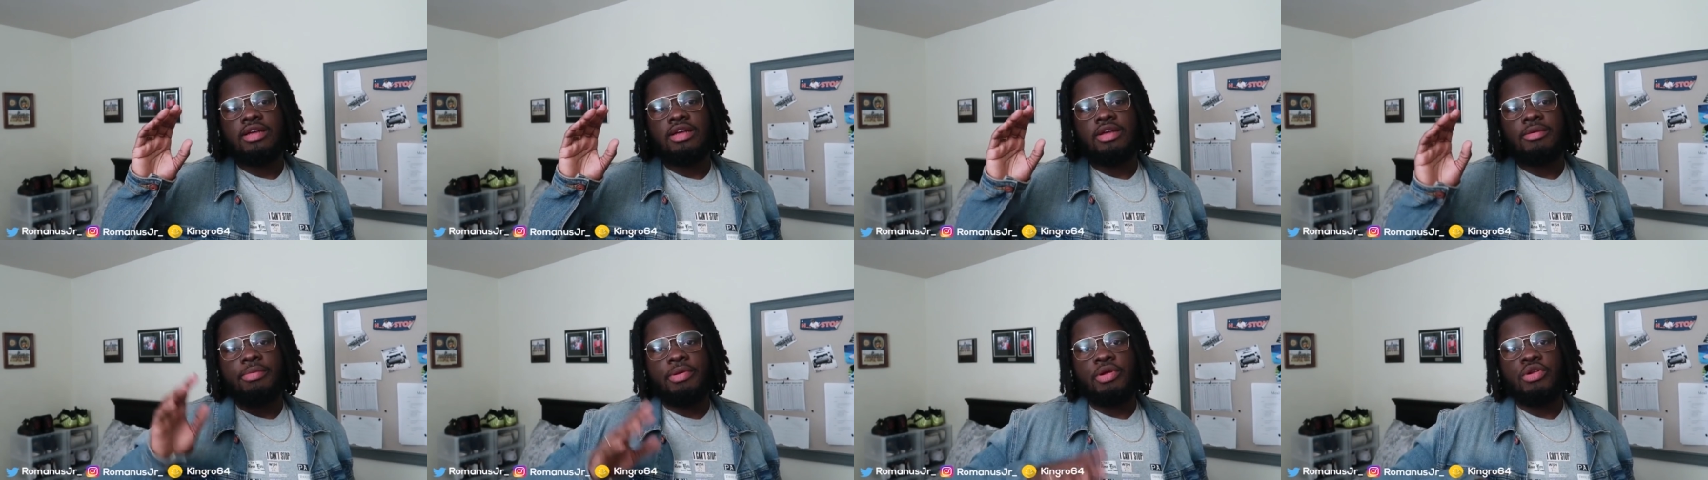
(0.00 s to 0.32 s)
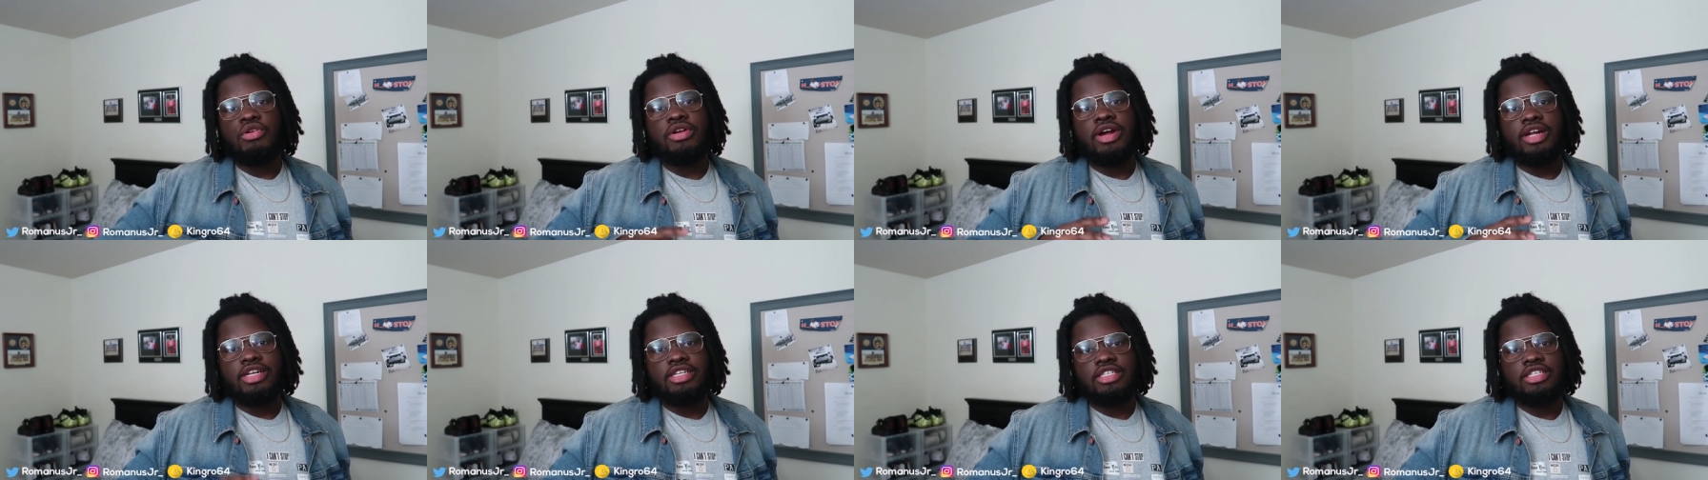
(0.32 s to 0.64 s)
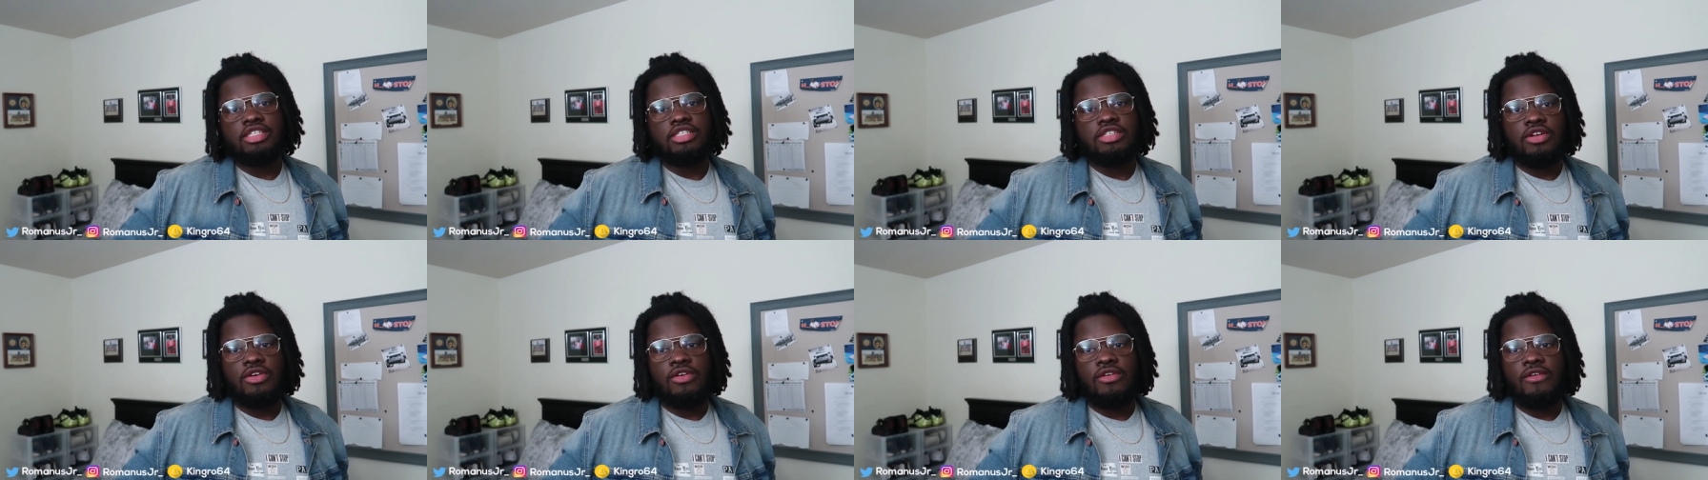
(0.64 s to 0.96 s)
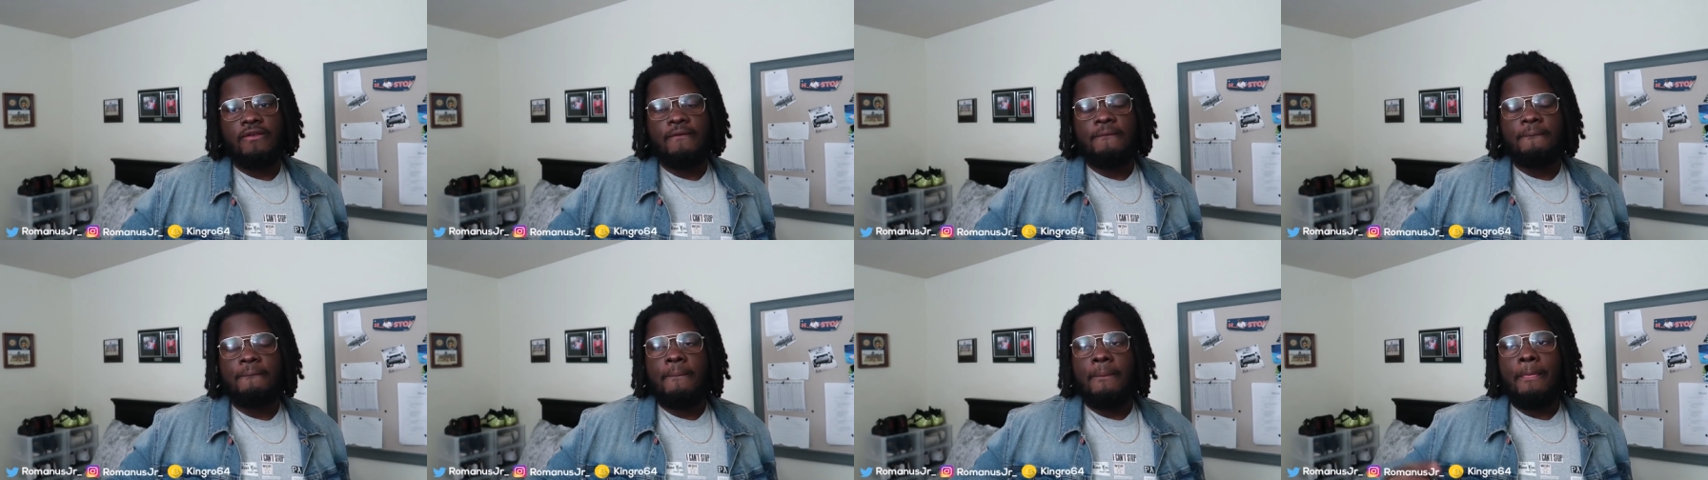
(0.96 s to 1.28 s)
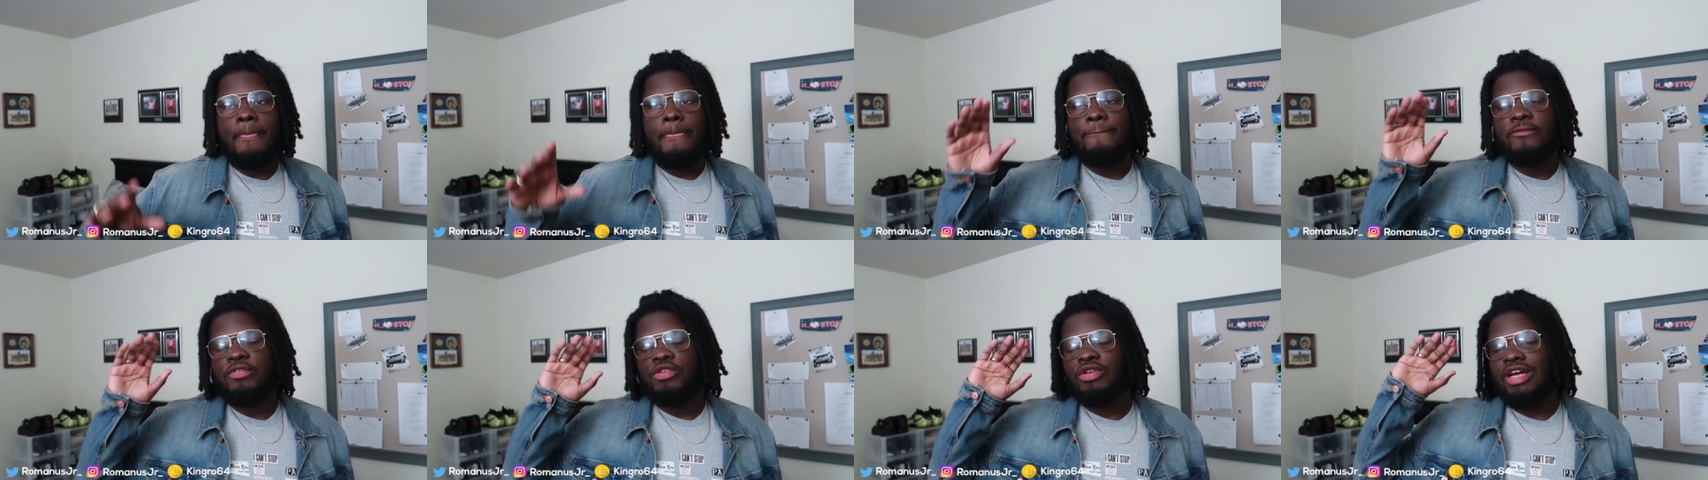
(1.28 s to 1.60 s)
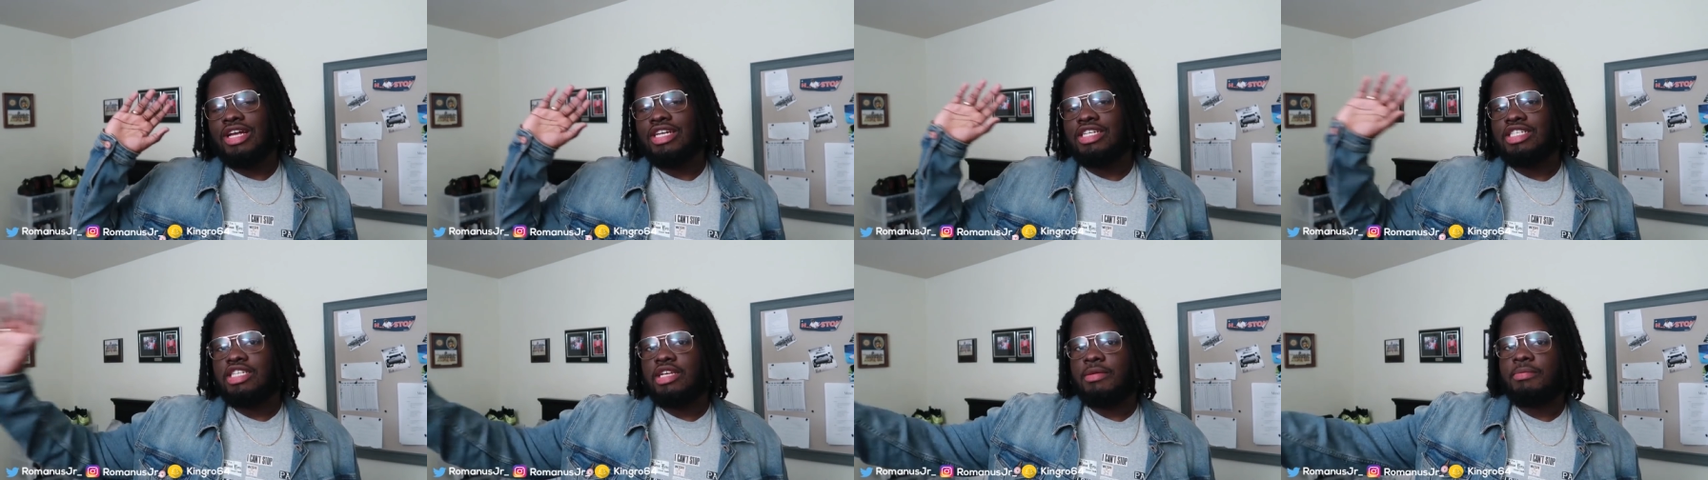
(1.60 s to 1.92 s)
computer I just sold
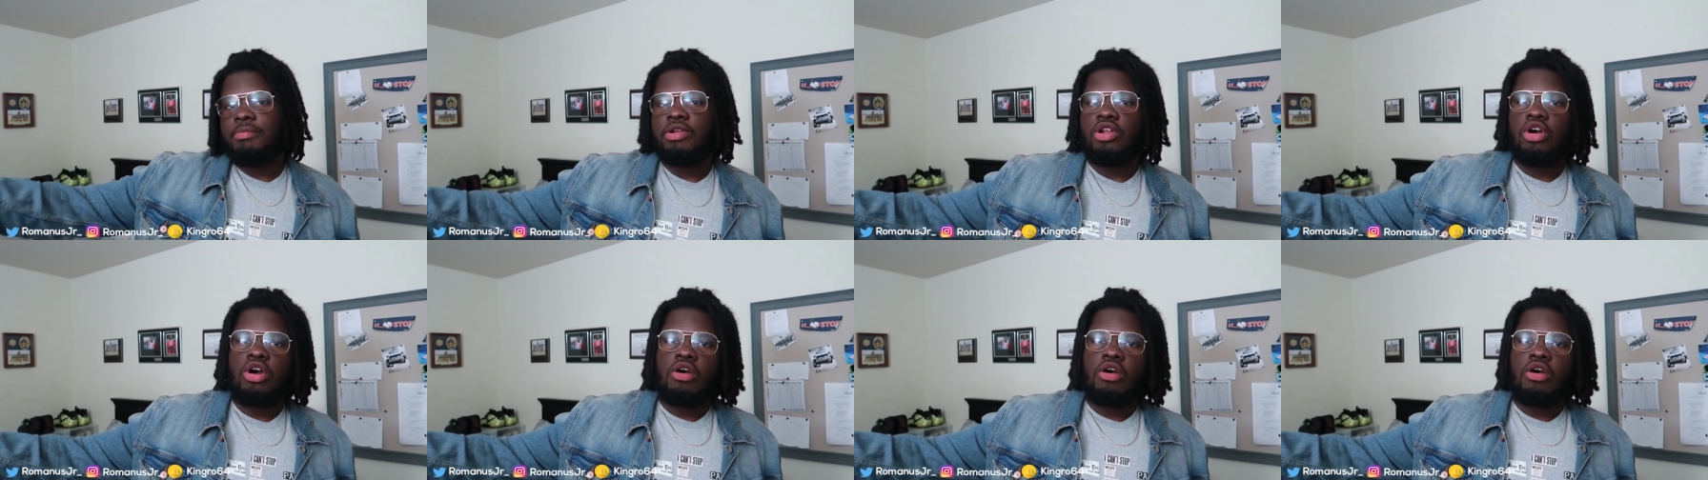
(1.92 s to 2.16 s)
so I can ship